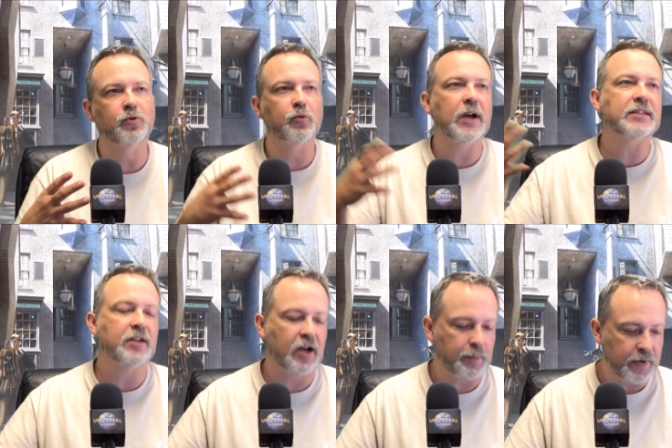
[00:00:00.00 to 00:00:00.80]
dress
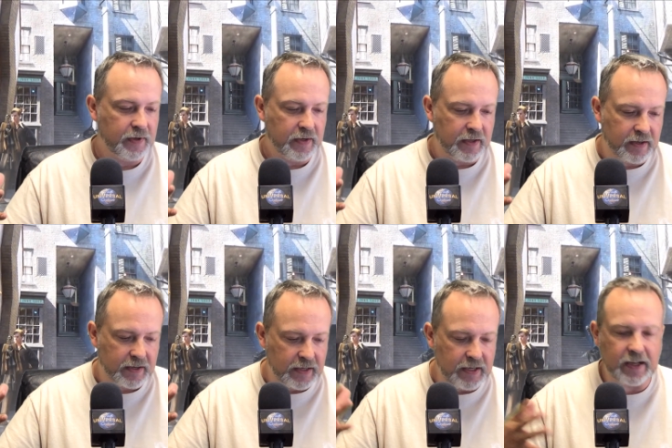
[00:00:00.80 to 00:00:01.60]
up
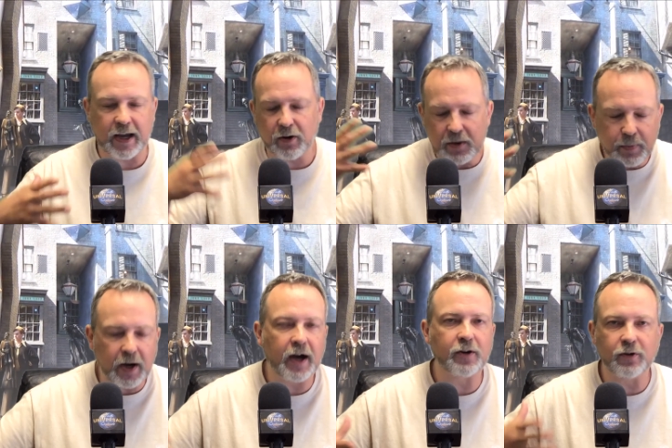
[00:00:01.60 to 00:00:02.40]
in Harry
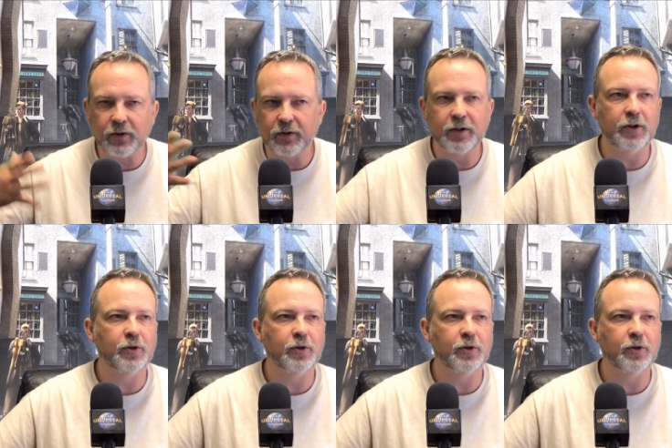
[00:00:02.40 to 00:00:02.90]
Potter,